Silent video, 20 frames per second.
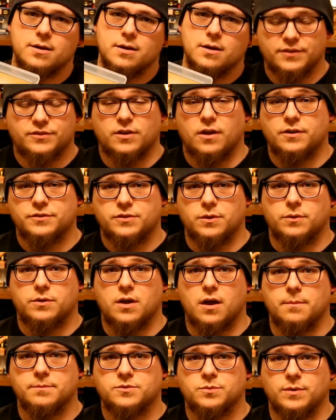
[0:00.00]
This also
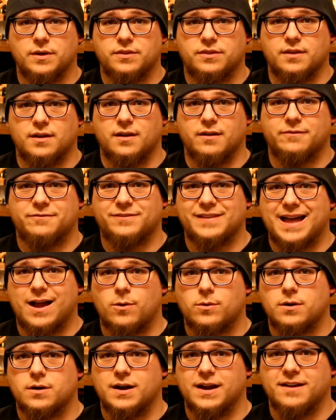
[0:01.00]
comes with
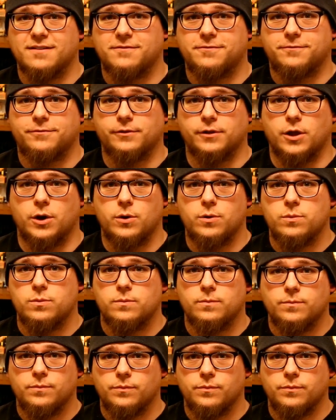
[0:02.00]
Flower and Flow,